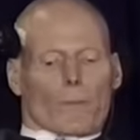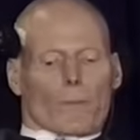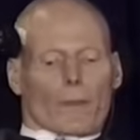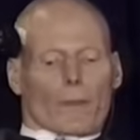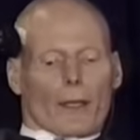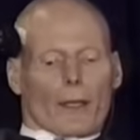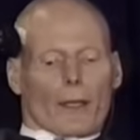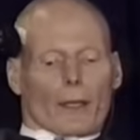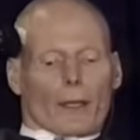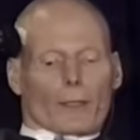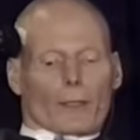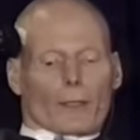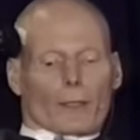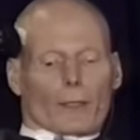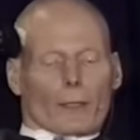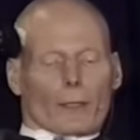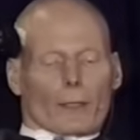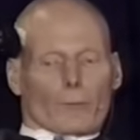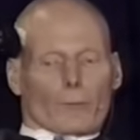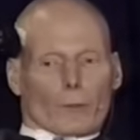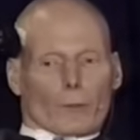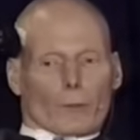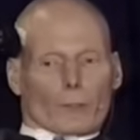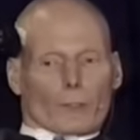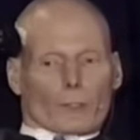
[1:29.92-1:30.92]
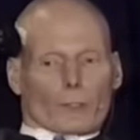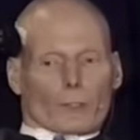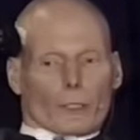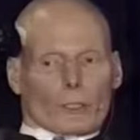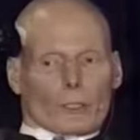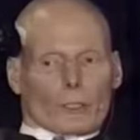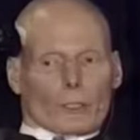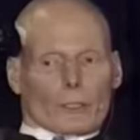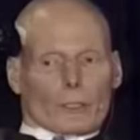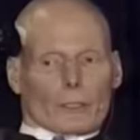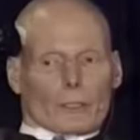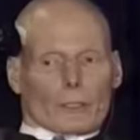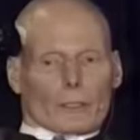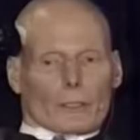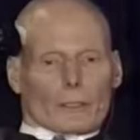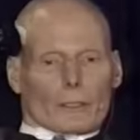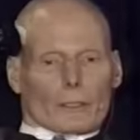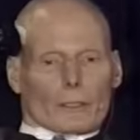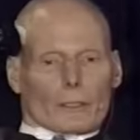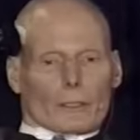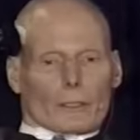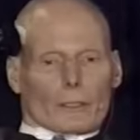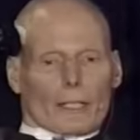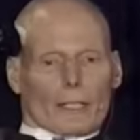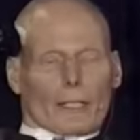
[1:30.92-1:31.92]
And unfortunately,
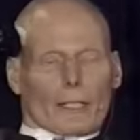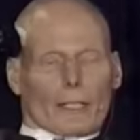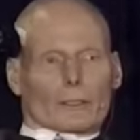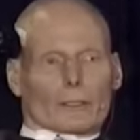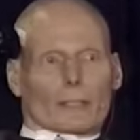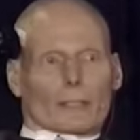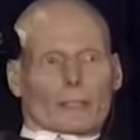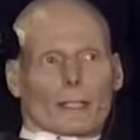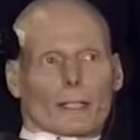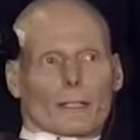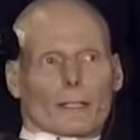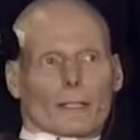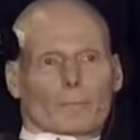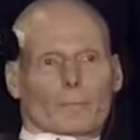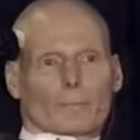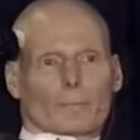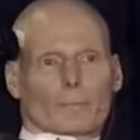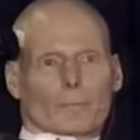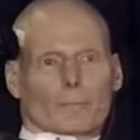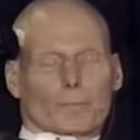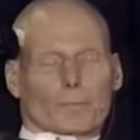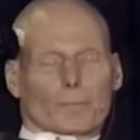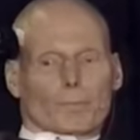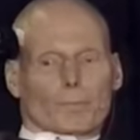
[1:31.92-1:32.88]
that um,